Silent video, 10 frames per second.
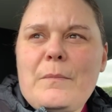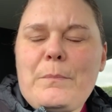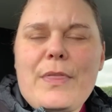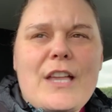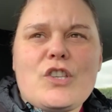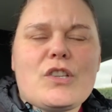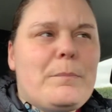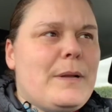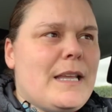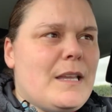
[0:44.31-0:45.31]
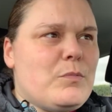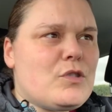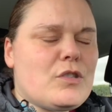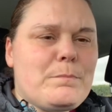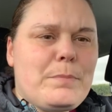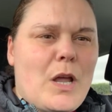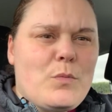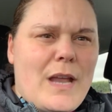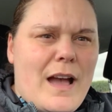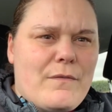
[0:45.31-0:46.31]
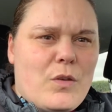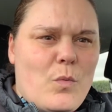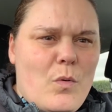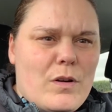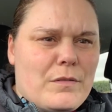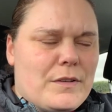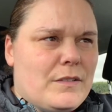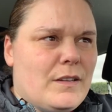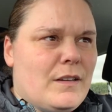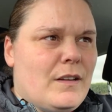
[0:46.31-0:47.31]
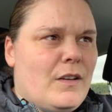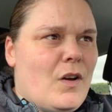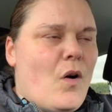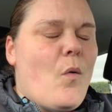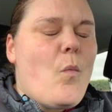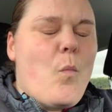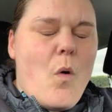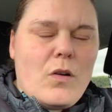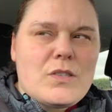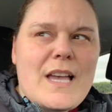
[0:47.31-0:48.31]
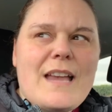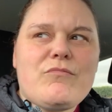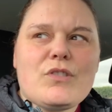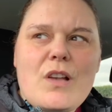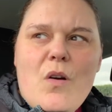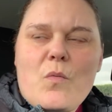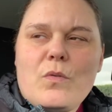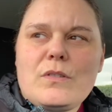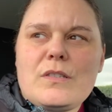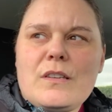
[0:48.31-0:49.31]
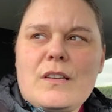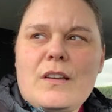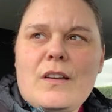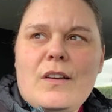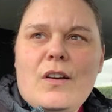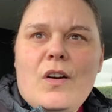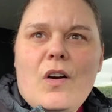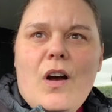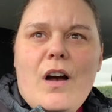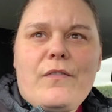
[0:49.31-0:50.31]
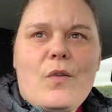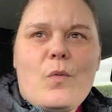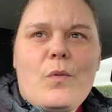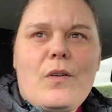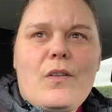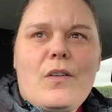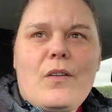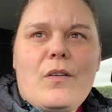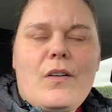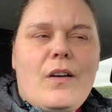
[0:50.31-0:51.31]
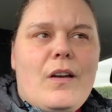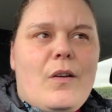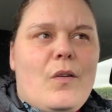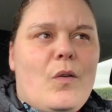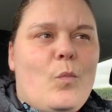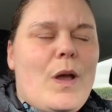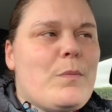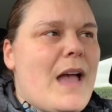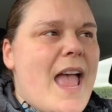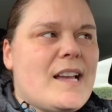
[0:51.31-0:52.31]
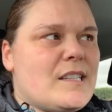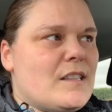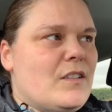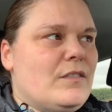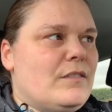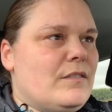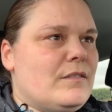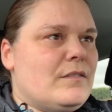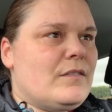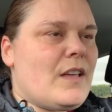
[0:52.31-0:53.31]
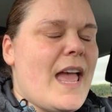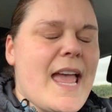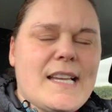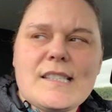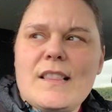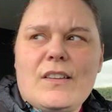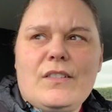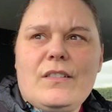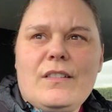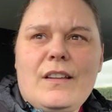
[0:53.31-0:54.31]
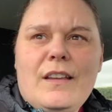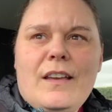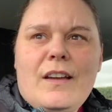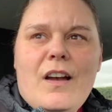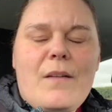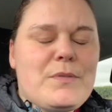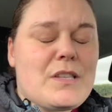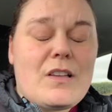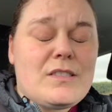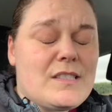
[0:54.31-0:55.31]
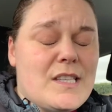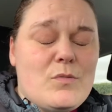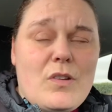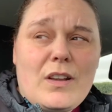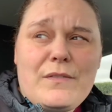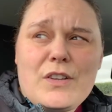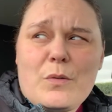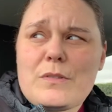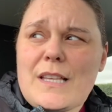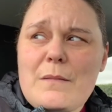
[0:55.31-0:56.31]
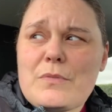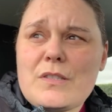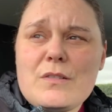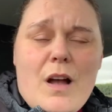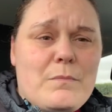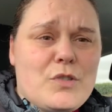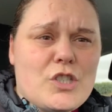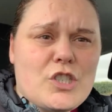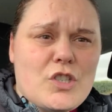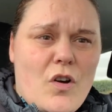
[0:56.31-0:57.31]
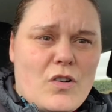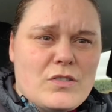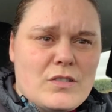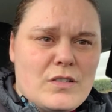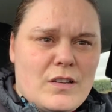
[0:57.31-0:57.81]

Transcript: But that just completely was just blown out of the water. And what a result. I thought we were excellent. Excellent. I still don't even know what to say. I'm just shocked.